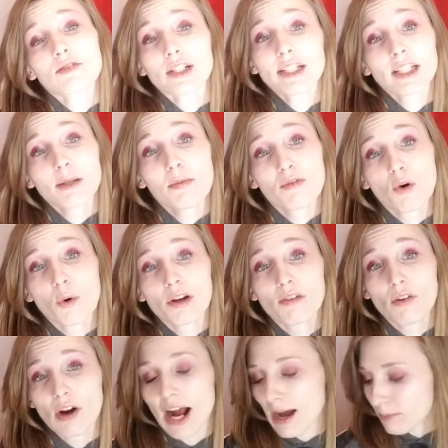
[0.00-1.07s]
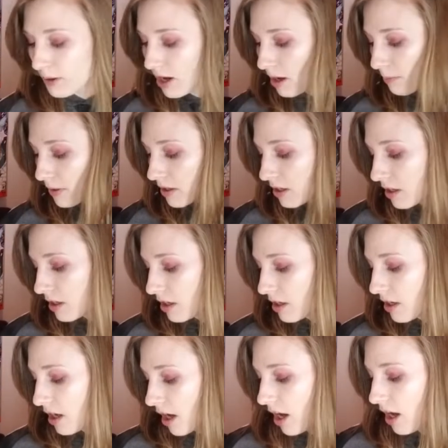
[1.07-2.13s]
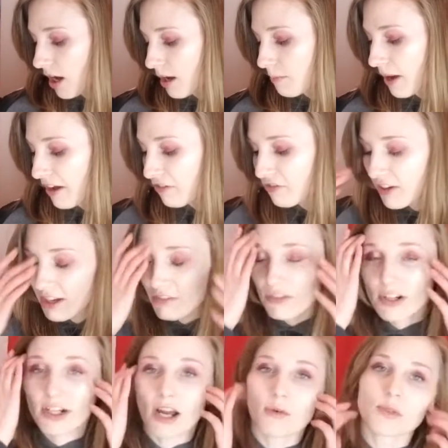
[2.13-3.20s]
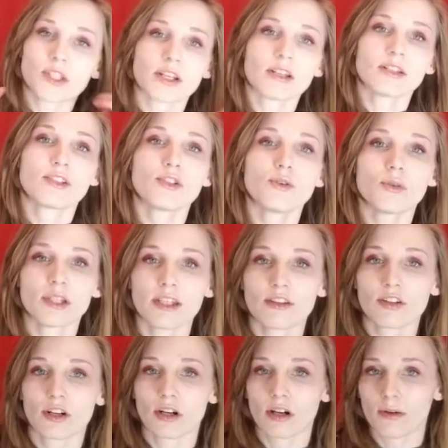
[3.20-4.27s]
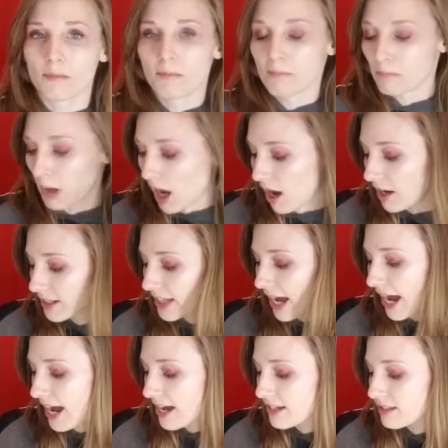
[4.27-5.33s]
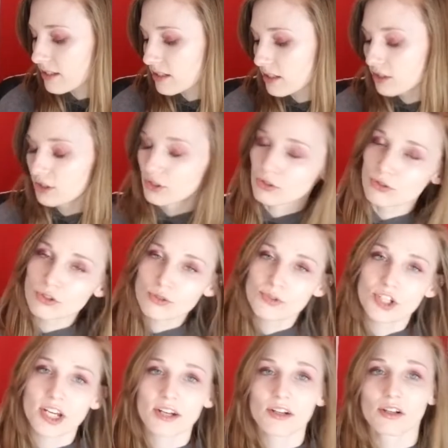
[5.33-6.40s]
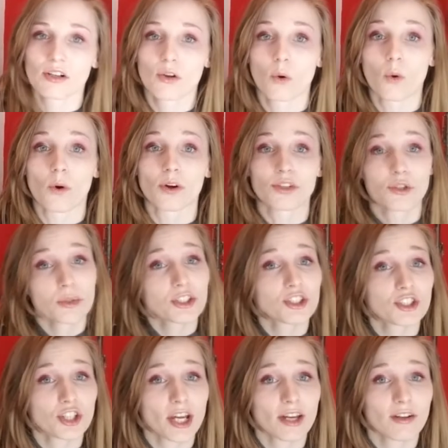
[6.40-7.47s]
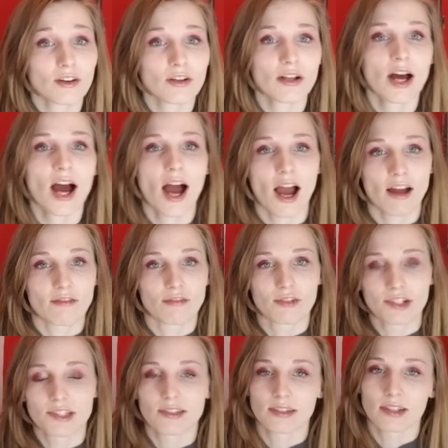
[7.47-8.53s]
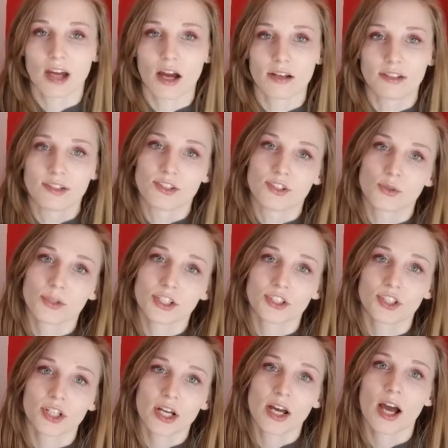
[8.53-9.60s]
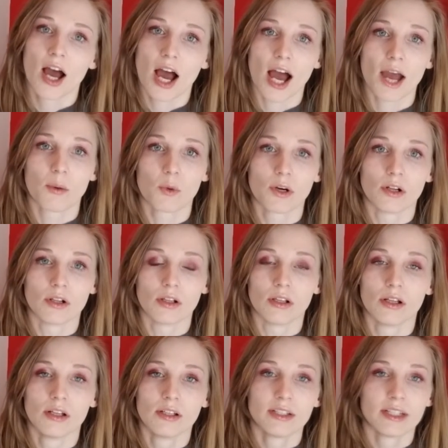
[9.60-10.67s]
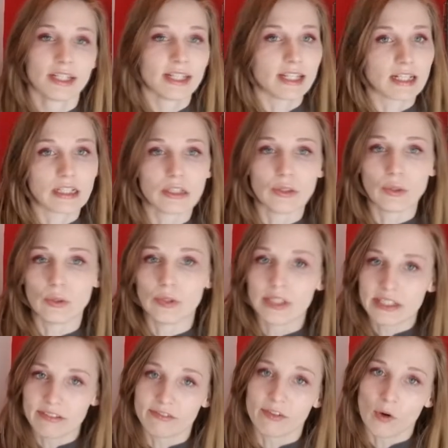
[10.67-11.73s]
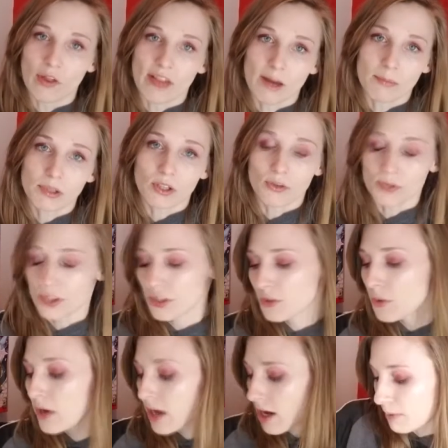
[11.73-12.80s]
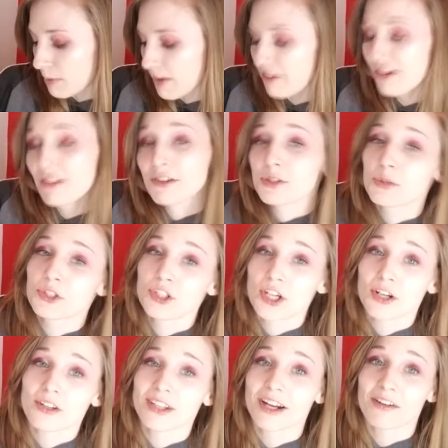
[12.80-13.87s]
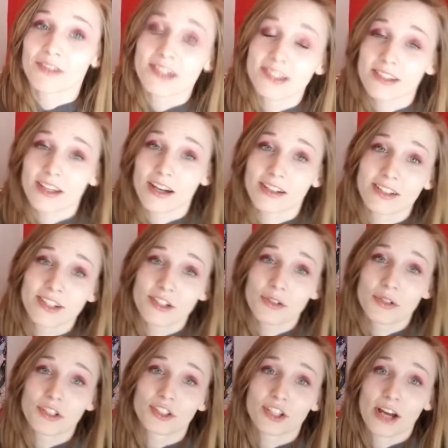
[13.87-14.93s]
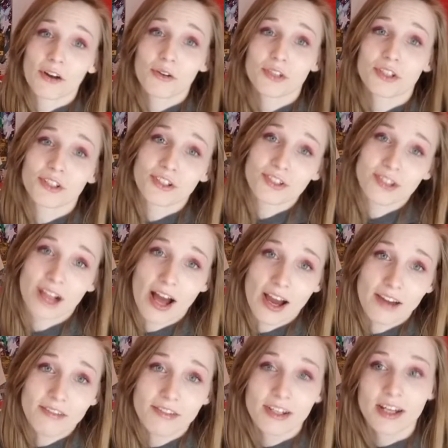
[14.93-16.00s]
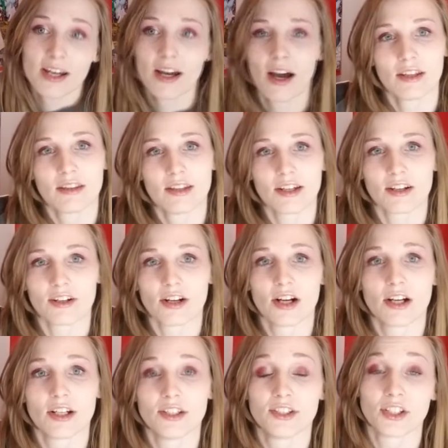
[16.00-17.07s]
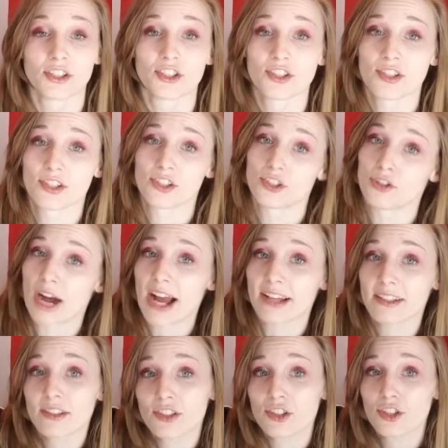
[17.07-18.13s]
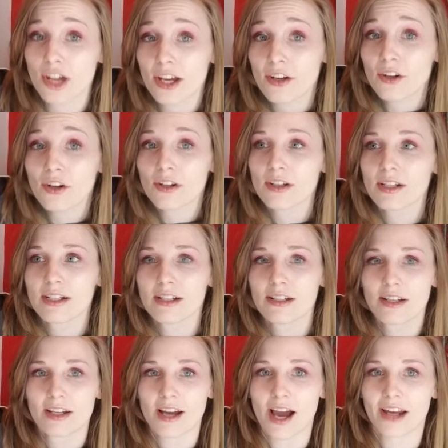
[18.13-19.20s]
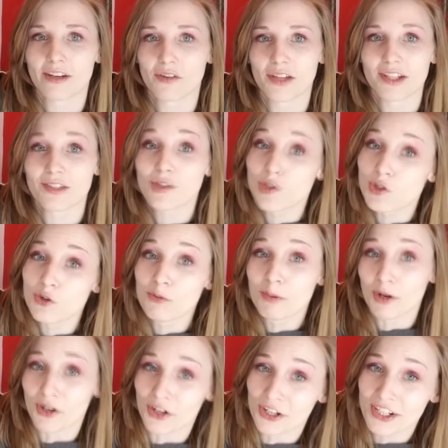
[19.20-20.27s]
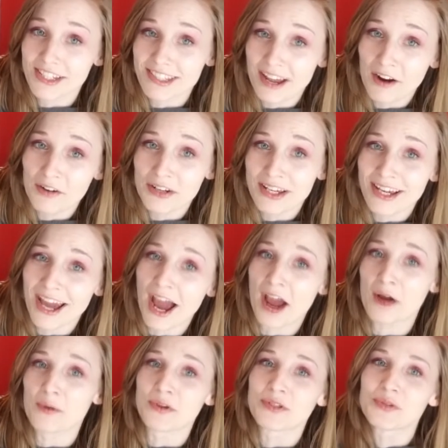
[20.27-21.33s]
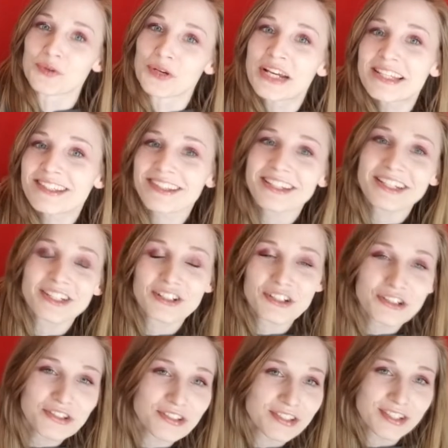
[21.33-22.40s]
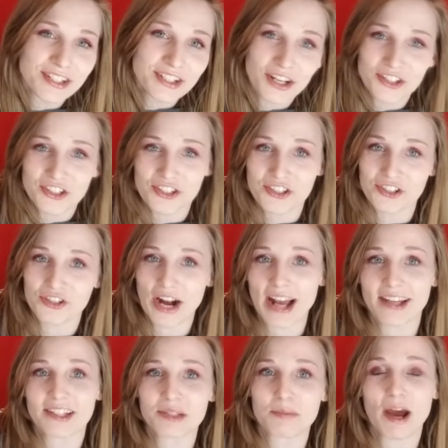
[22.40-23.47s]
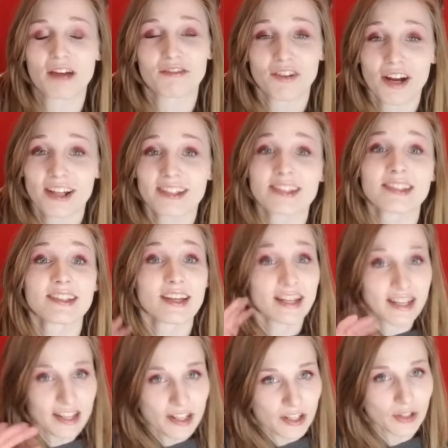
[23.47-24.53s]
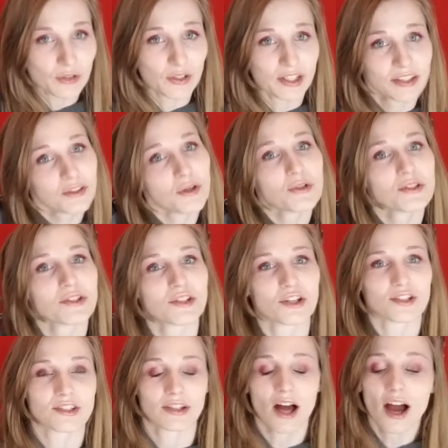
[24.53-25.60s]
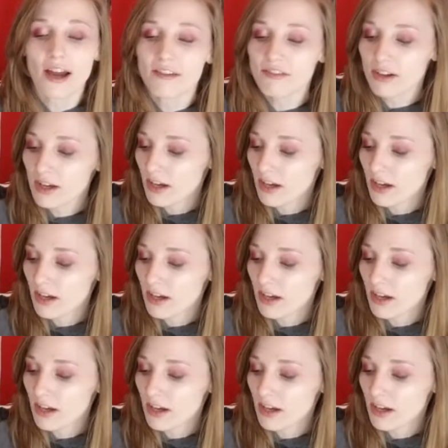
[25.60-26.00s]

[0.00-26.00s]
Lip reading: really, before we wrap up. My favorite, I was gonna do an either podcast, YouTube channel, or Twitch channel. I've recently gotten into Twitch. I will include info on that below too. But my favorite Twitch channel that I recently got into is shout out to Nerds Alive. They're a Dungeons and Dragons channel. I know that's super nerdy sounding. I was recently introduced to Dungeons and Dragons by friends, including those in Nerds Alive,